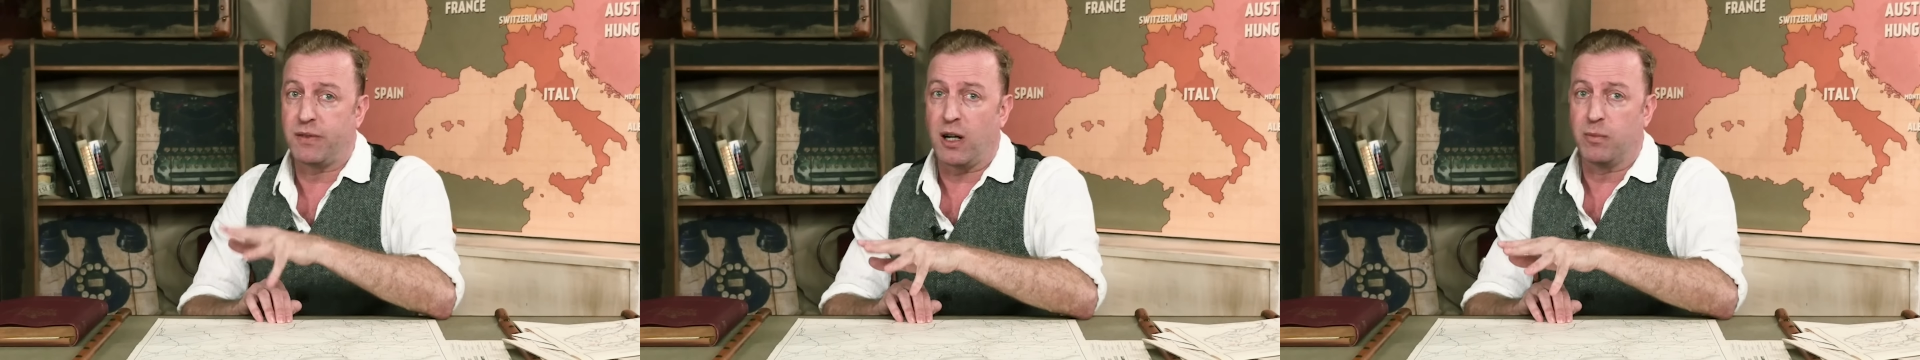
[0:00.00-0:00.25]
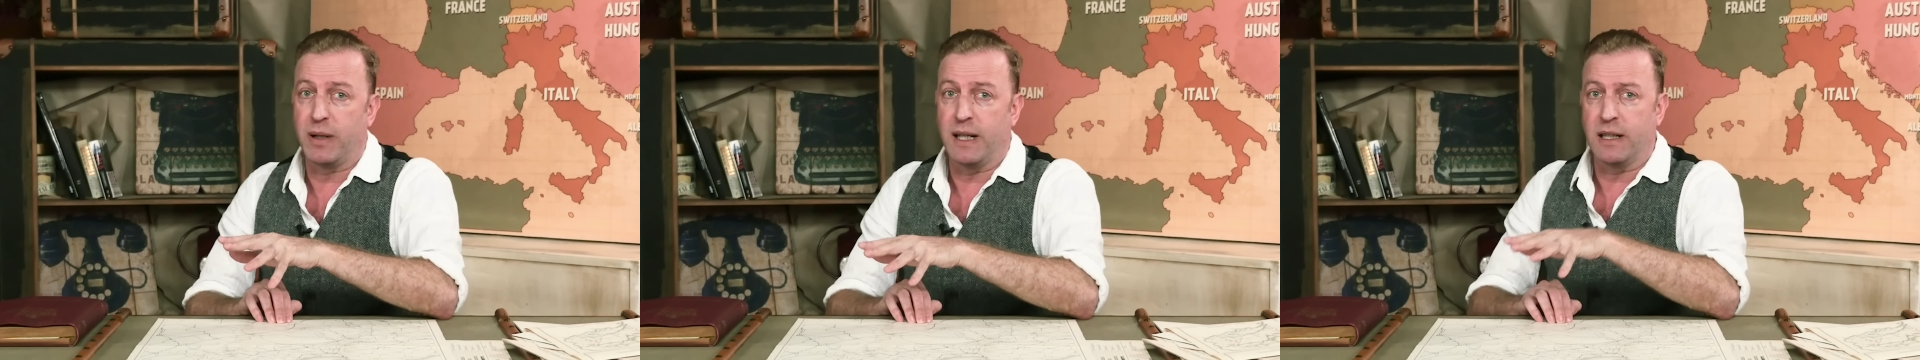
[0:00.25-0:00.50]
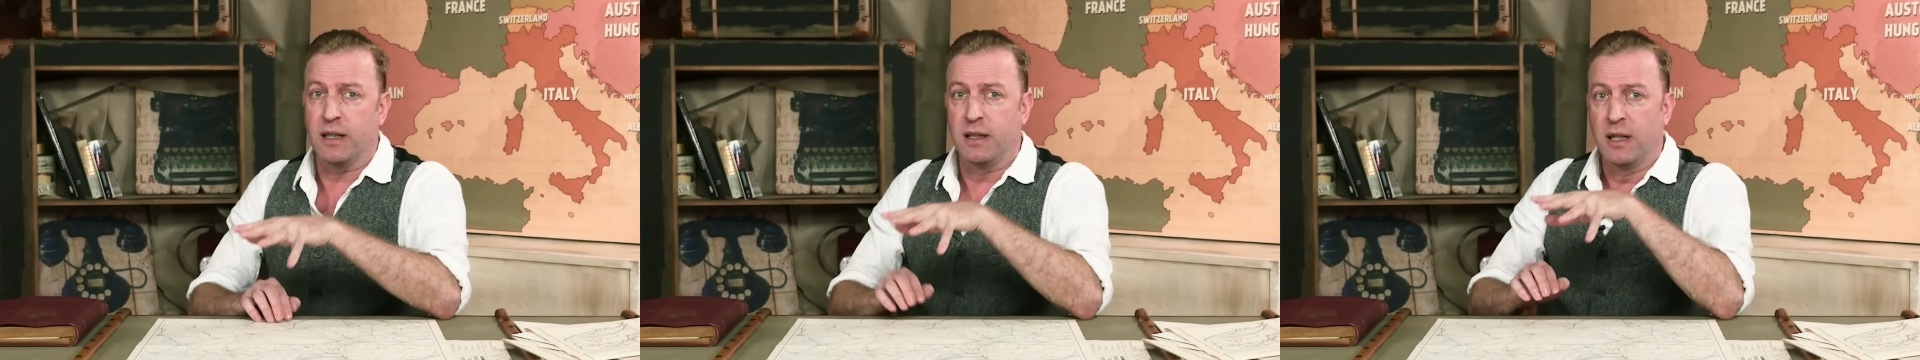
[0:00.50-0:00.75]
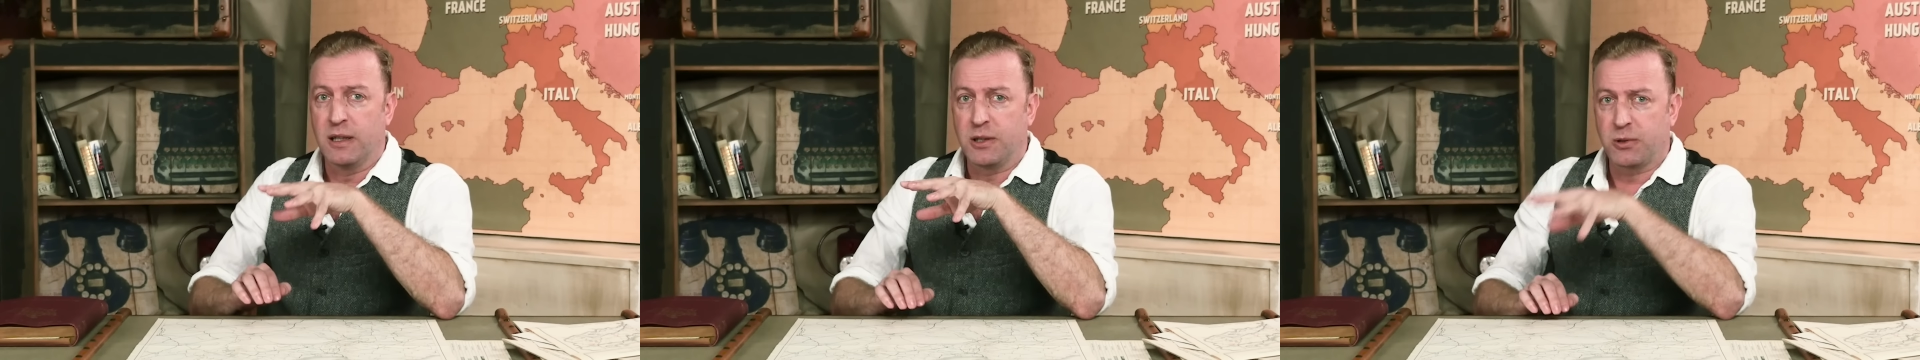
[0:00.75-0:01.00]

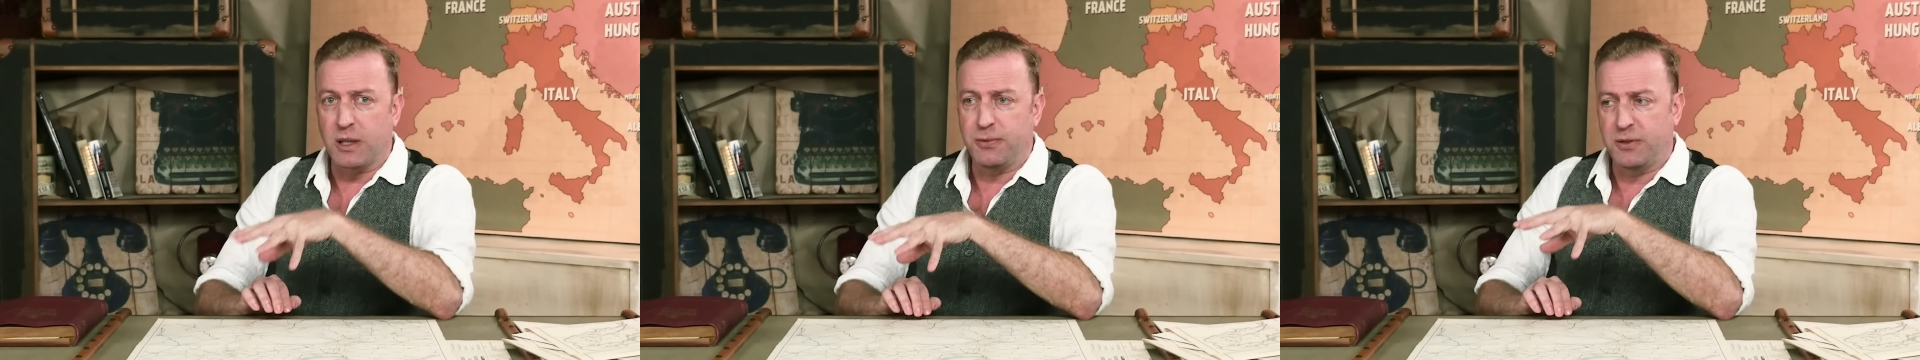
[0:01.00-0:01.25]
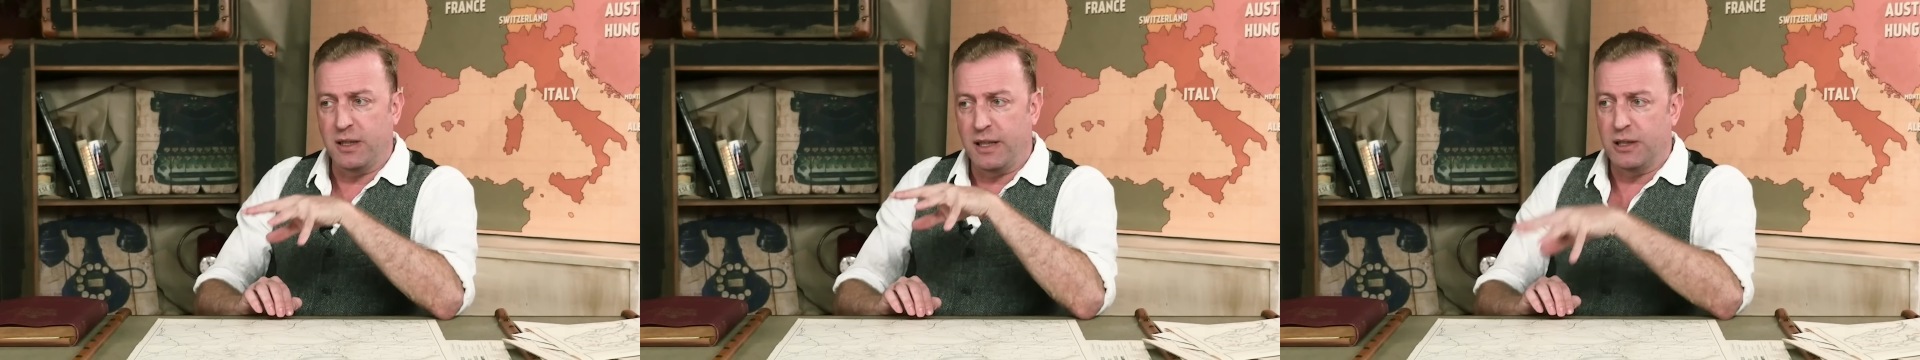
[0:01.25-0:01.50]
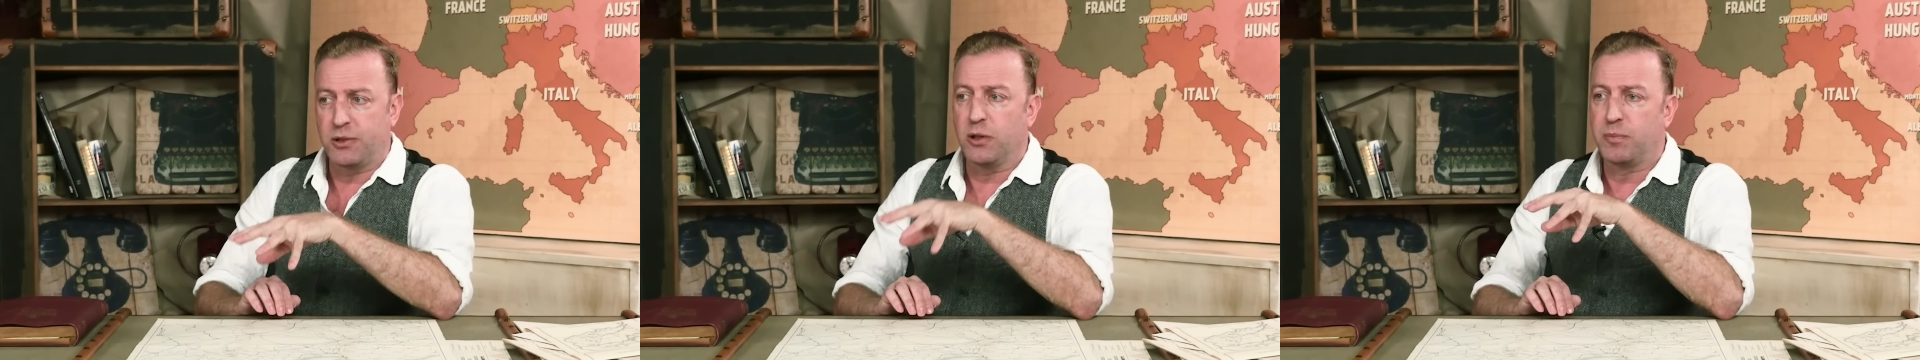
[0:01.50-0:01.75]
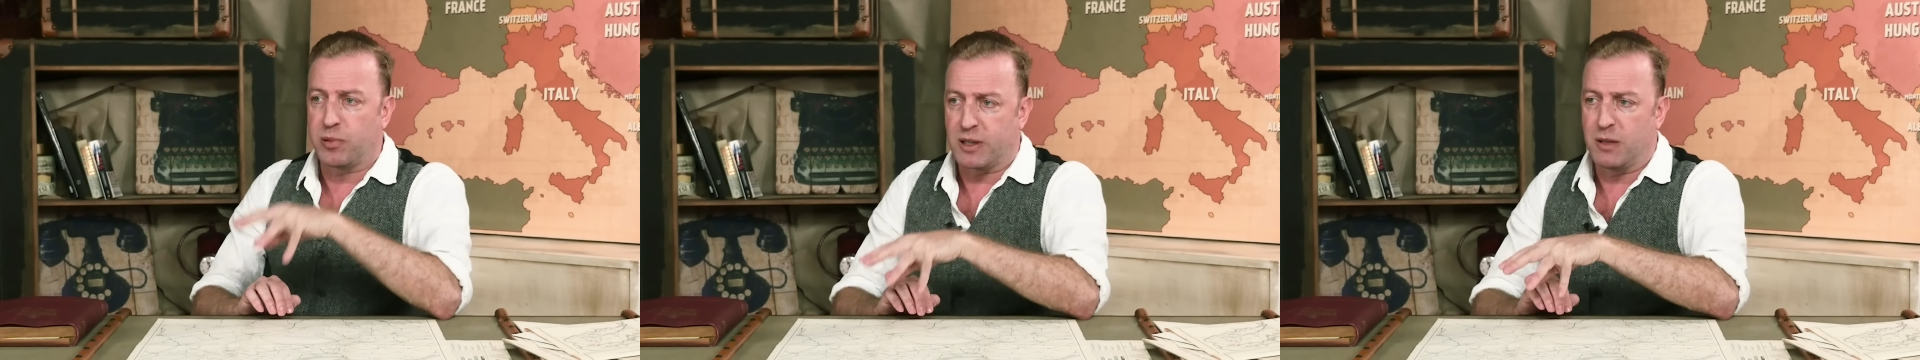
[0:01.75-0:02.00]
Albania drifted
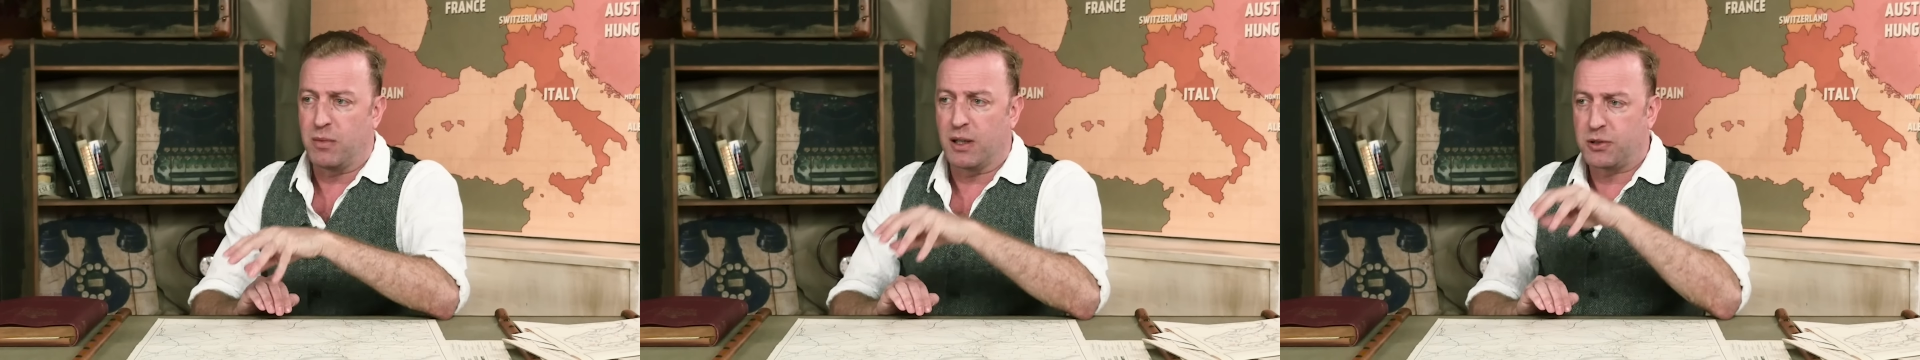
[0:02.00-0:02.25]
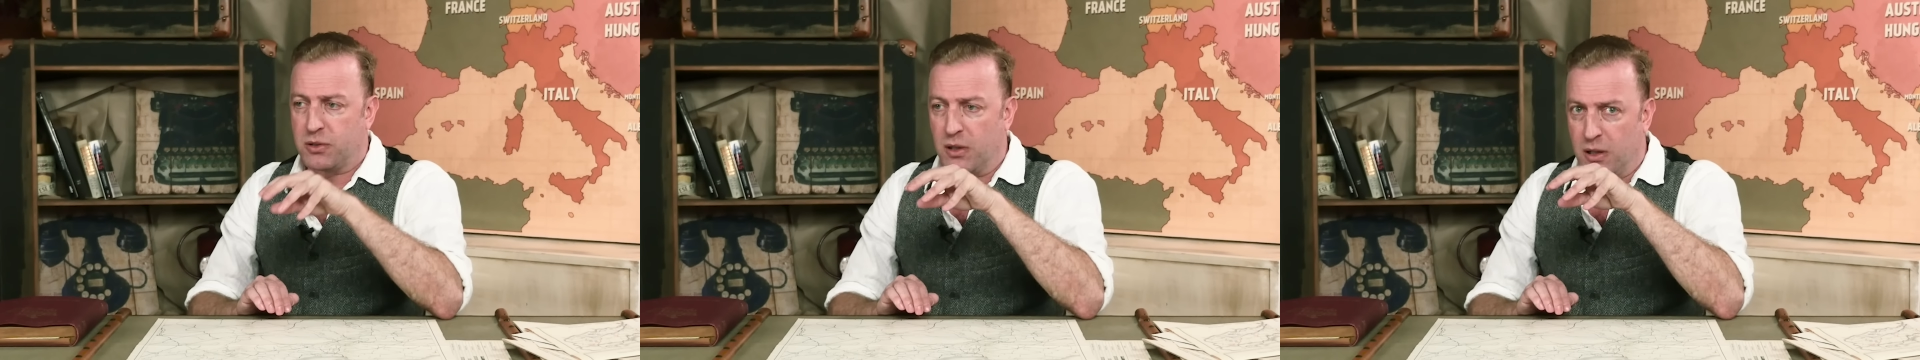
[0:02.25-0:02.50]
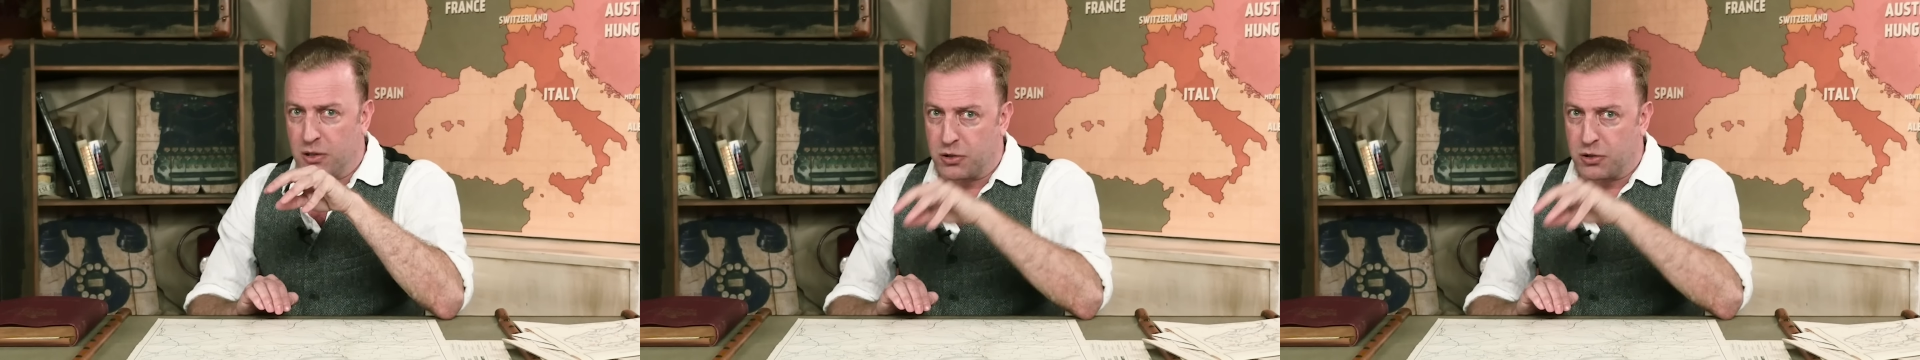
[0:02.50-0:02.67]
into pretty much